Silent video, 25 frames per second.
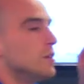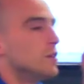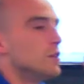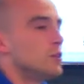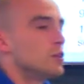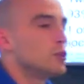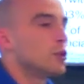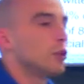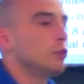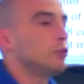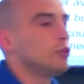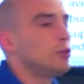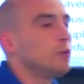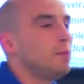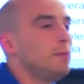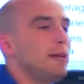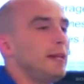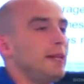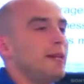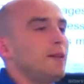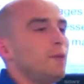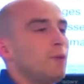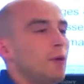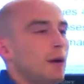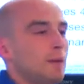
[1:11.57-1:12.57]
social
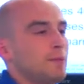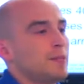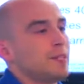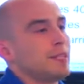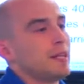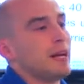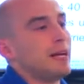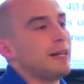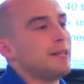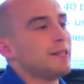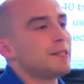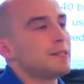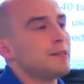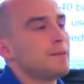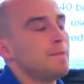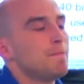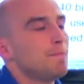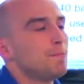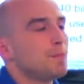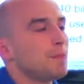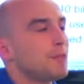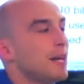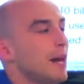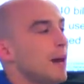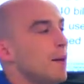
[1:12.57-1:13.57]
media websites
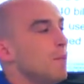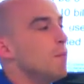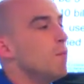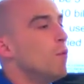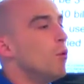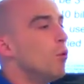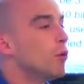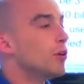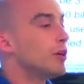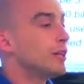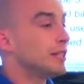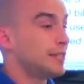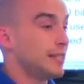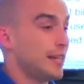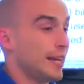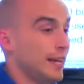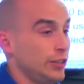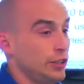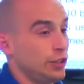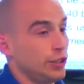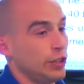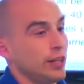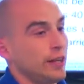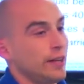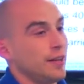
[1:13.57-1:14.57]
get more
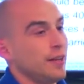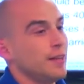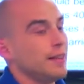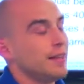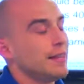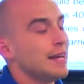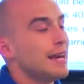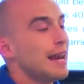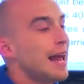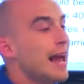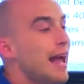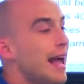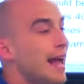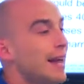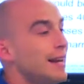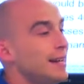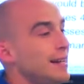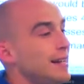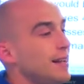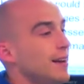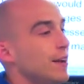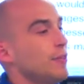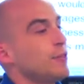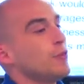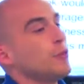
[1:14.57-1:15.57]
attention than
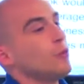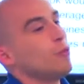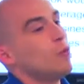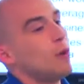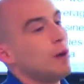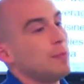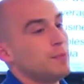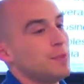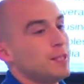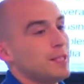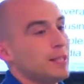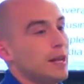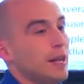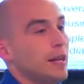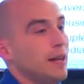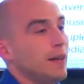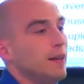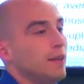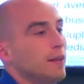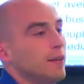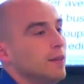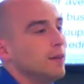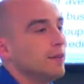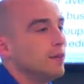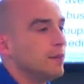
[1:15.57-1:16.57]
any other
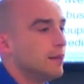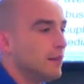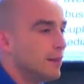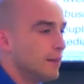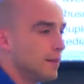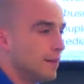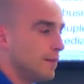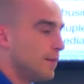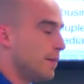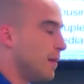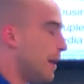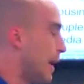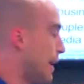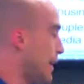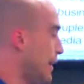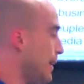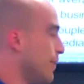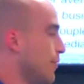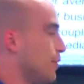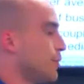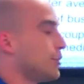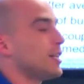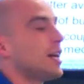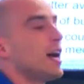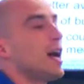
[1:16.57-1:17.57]
website, any
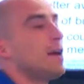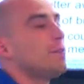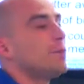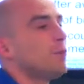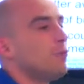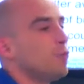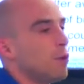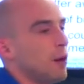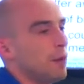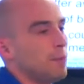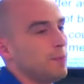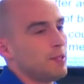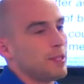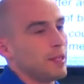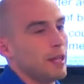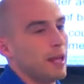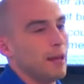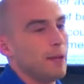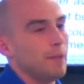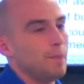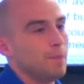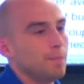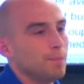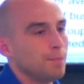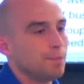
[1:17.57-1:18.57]
other type of
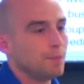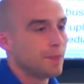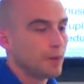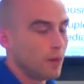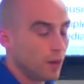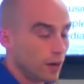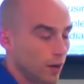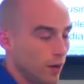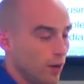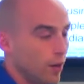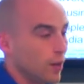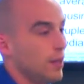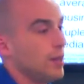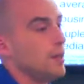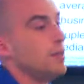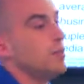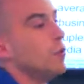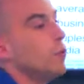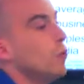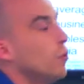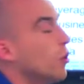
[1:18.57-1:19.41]
website in the